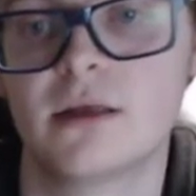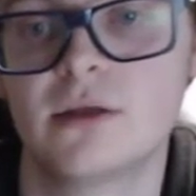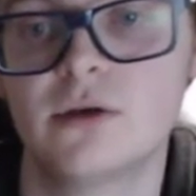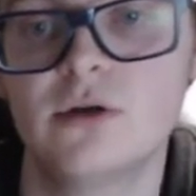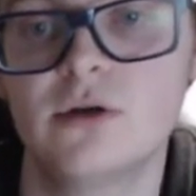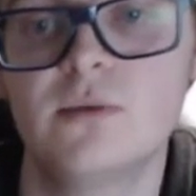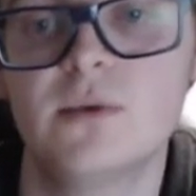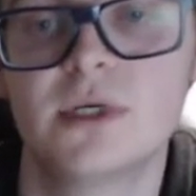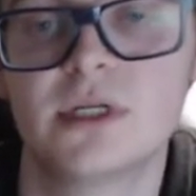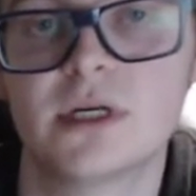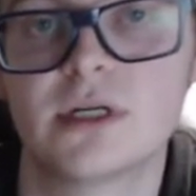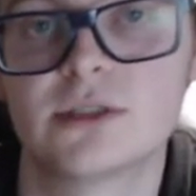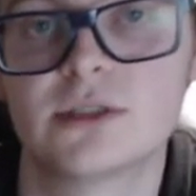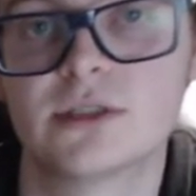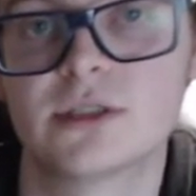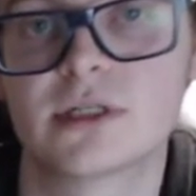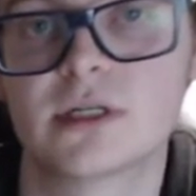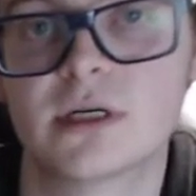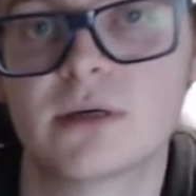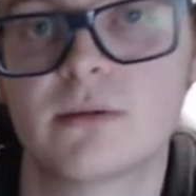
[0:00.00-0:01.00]
You would be
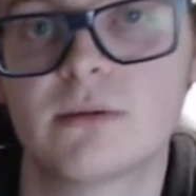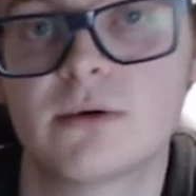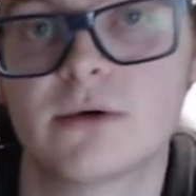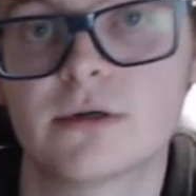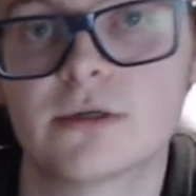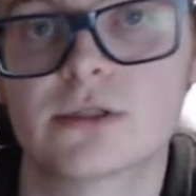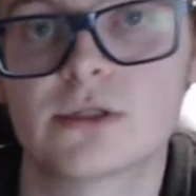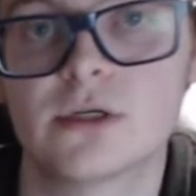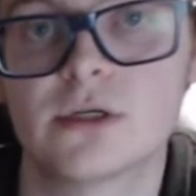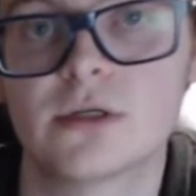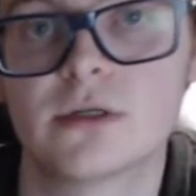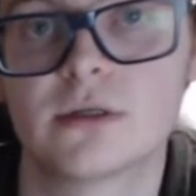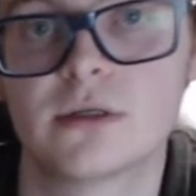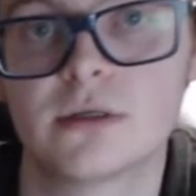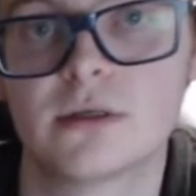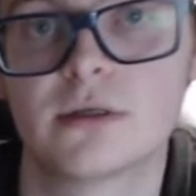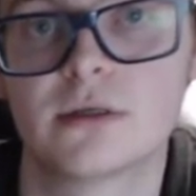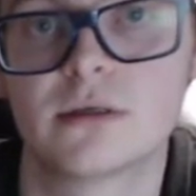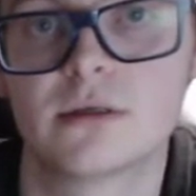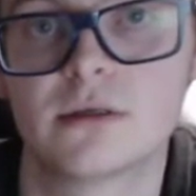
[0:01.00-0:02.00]
intentionally getting a poor result.
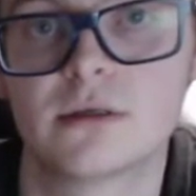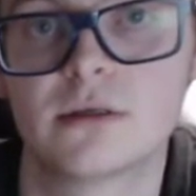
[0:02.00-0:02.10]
